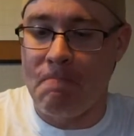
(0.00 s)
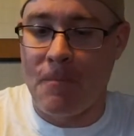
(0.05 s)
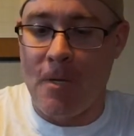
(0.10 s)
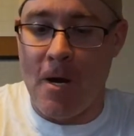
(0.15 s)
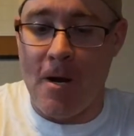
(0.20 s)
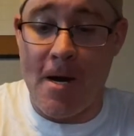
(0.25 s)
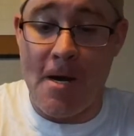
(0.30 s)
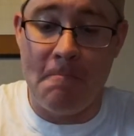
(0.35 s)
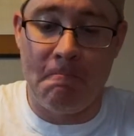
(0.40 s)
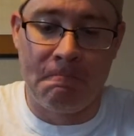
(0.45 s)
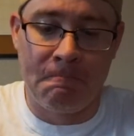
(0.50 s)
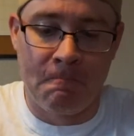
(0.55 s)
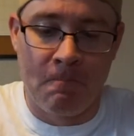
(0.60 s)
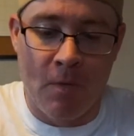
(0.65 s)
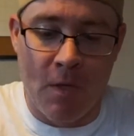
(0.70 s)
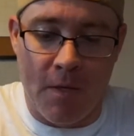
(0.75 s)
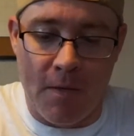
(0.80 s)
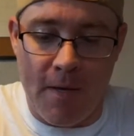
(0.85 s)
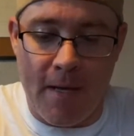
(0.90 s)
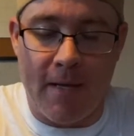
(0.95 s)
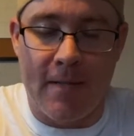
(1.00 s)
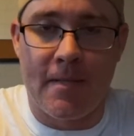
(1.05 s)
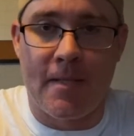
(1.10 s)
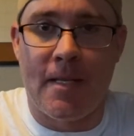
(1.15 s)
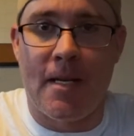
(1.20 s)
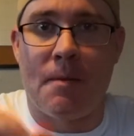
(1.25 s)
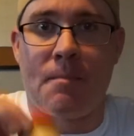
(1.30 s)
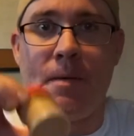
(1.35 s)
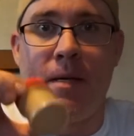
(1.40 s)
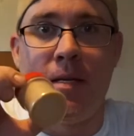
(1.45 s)
All right, next
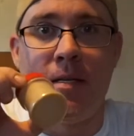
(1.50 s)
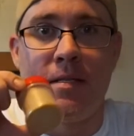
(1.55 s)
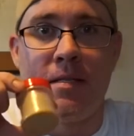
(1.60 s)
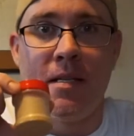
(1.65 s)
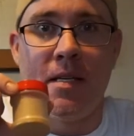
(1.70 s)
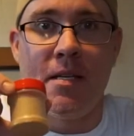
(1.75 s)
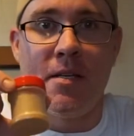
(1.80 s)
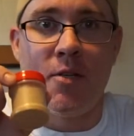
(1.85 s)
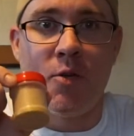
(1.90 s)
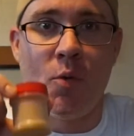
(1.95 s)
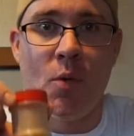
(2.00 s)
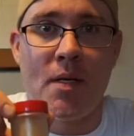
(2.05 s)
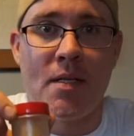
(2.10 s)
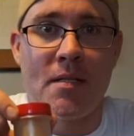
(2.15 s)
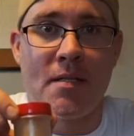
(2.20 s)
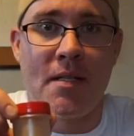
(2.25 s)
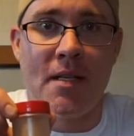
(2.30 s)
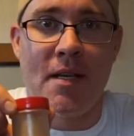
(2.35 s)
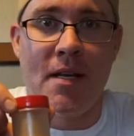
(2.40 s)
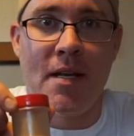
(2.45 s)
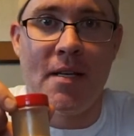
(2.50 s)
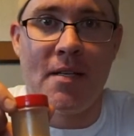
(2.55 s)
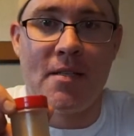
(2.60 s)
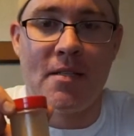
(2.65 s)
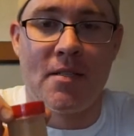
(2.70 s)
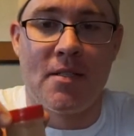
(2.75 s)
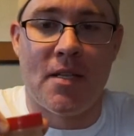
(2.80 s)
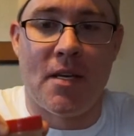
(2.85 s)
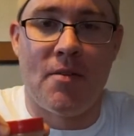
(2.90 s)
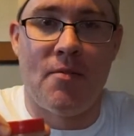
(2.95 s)
up is the Twisted
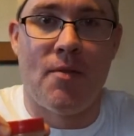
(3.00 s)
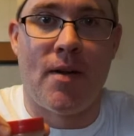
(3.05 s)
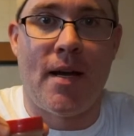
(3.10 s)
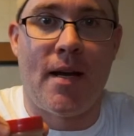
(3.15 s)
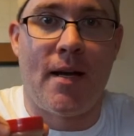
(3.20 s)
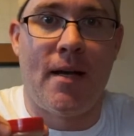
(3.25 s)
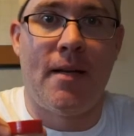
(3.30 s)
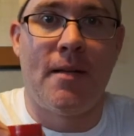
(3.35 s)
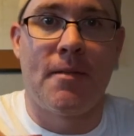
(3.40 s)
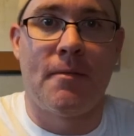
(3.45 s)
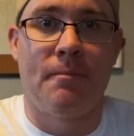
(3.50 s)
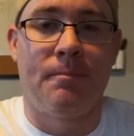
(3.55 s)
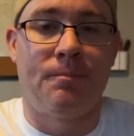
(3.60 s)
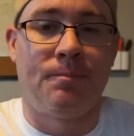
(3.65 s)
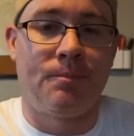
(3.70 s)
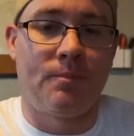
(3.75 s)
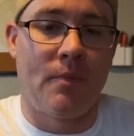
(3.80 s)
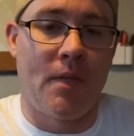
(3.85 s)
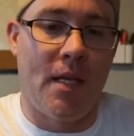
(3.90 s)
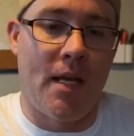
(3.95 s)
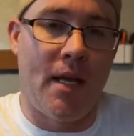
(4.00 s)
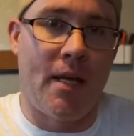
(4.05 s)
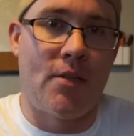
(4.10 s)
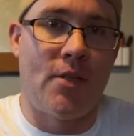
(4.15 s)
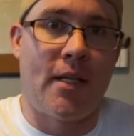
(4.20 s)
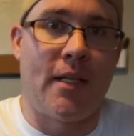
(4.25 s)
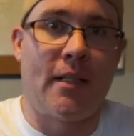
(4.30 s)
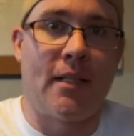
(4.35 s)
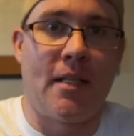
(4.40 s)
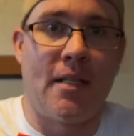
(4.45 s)
Sunrise. Yeah,
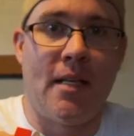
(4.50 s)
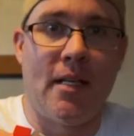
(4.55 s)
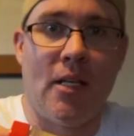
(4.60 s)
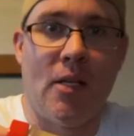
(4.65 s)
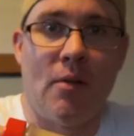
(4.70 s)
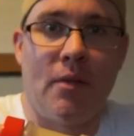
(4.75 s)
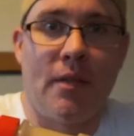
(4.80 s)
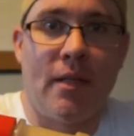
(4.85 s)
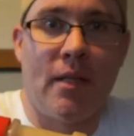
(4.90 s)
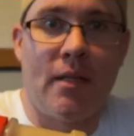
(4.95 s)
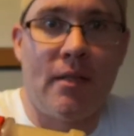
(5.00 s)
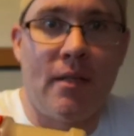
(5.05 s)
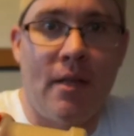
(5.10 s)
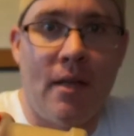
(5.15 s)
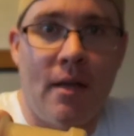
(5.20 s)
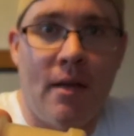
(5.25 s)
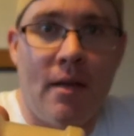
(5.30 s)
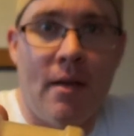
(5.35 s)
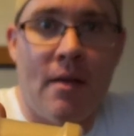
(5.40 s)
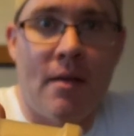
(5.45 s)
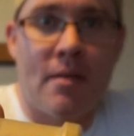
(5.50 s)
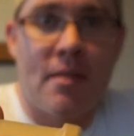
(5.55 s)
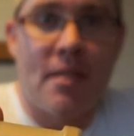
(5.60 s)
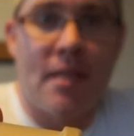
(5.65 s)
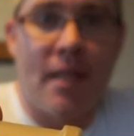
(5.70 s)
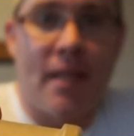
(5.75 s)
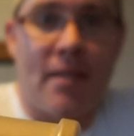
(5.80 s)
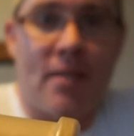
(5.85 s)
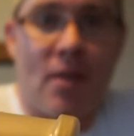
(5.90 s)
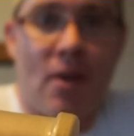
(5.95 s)
check out the yellow on that. See,
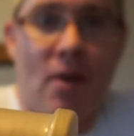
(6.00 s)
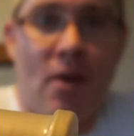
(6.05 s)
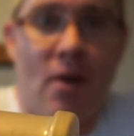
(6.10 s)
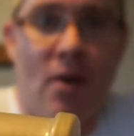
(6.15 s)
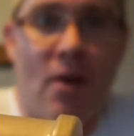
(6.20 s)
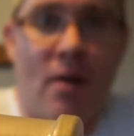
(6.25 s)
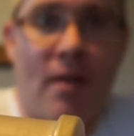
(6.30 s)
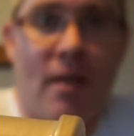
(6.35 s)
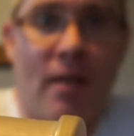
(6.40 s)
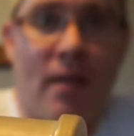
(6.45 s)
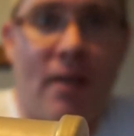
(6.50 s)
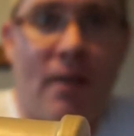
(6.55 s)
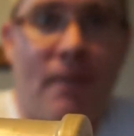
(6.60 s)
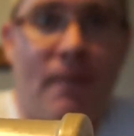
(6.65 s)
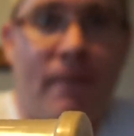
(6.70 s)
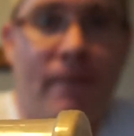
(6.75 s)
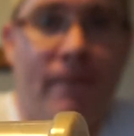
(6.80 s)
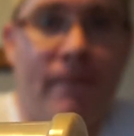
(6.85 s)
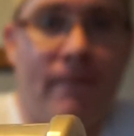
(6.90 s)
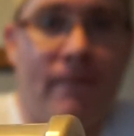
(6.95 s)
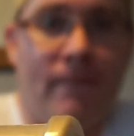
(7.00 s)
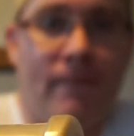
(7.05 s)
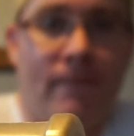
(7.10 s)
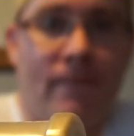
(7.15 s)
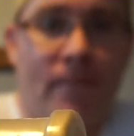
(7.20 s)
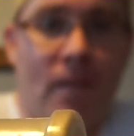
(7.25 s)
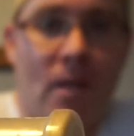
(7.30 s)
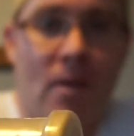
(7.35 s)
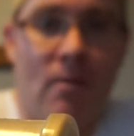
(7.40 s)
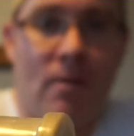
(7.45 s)
that's all yellow.
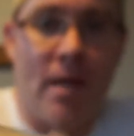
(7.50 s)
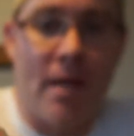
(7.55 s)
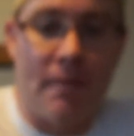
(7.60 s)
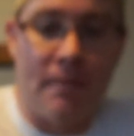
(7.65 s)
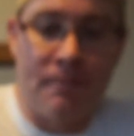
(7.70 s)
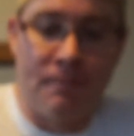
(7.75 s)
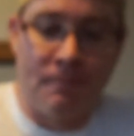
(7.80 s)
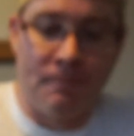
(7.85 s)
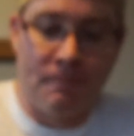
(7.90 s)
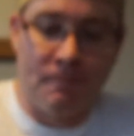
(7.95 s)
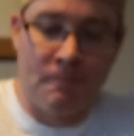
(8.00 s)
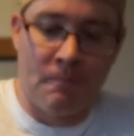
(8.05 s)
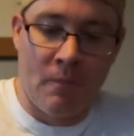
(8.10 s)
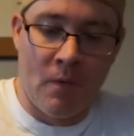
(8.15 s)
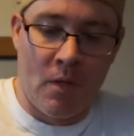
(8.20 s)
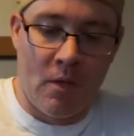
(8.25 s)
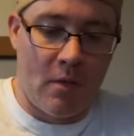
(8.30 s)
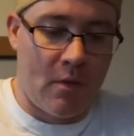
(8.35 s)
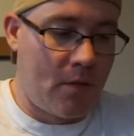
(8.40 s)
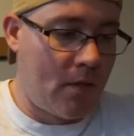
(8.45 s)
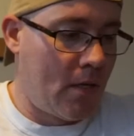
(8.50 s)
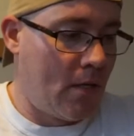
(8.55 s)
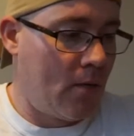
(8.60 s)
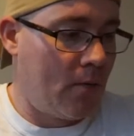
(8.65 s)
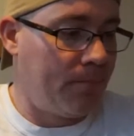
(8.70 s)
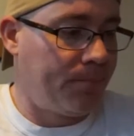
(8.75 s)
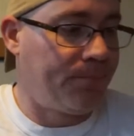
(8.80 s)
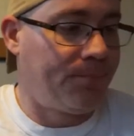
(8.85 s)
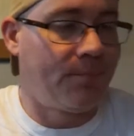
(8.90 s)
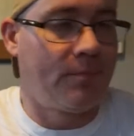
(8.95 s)
All right,
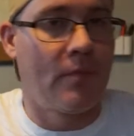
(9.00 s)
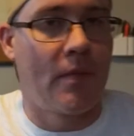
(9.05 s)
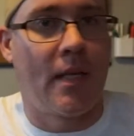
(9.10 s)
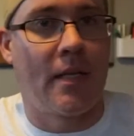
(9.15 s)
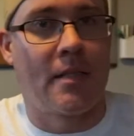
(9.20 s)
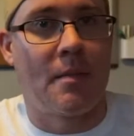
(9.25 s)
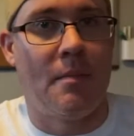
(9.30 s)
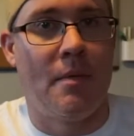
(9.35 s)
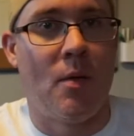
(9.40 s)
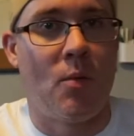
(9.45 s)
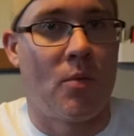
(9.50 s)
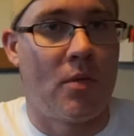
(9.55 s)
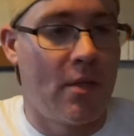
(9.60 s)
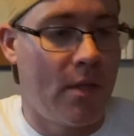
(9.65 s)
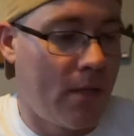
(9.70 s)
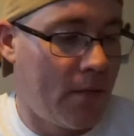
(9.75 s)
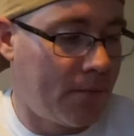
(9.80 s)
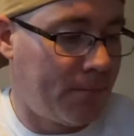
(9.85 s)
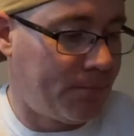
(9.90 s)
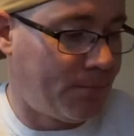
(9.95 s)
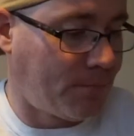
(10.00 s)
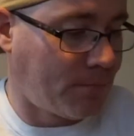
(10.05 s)
so got some notes here.